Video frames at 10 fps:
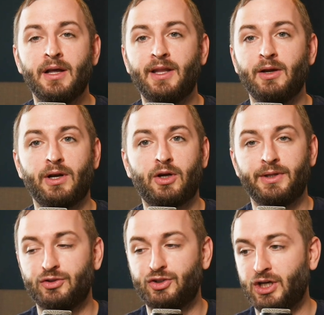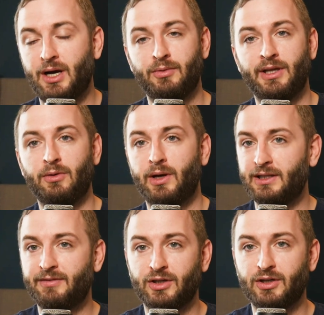They want to quit their job or they want to
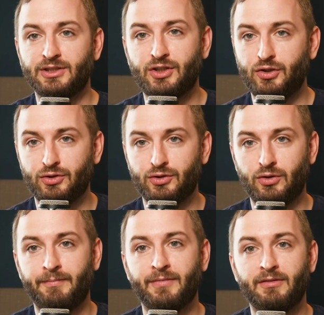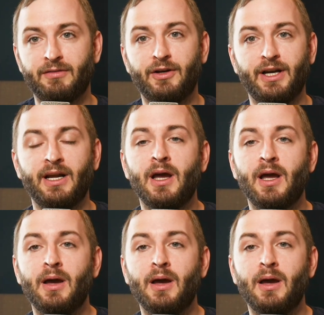leave their institutional footing,